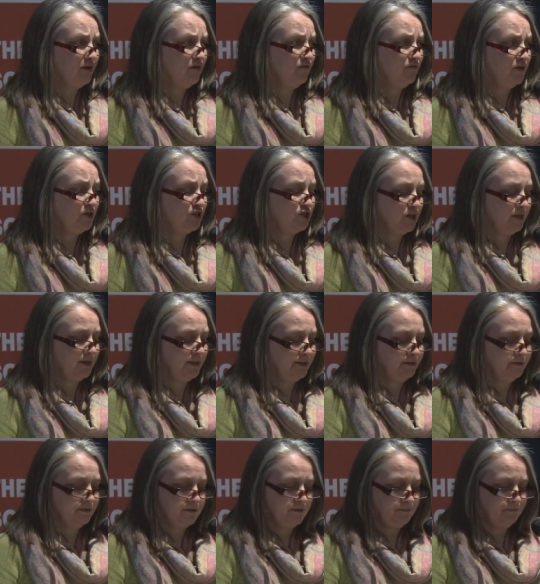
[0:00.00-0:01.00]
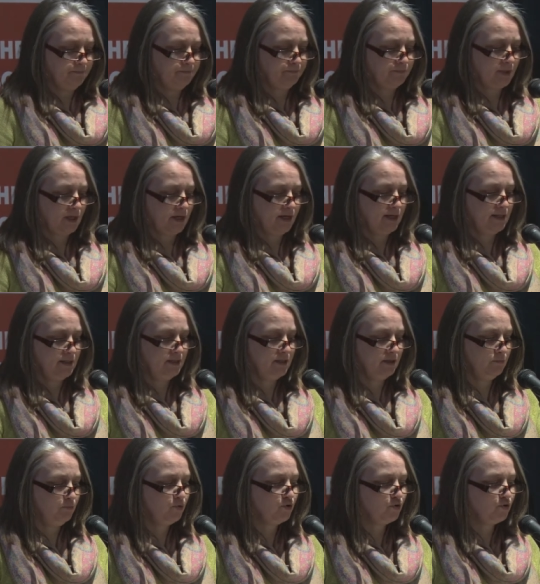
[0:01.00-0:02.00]
Every Child, and
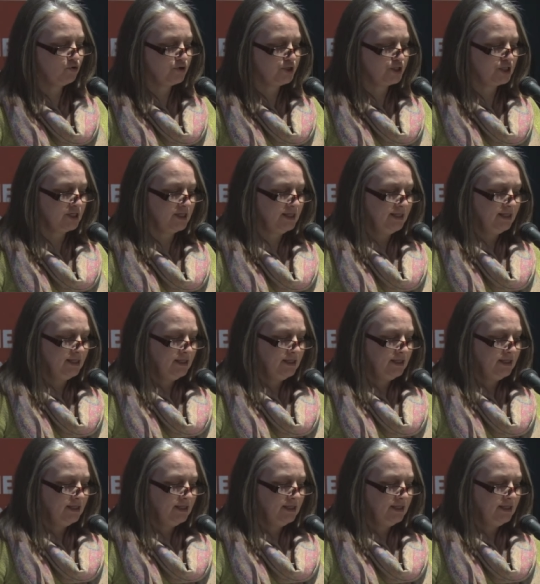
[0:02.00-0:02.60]
the approach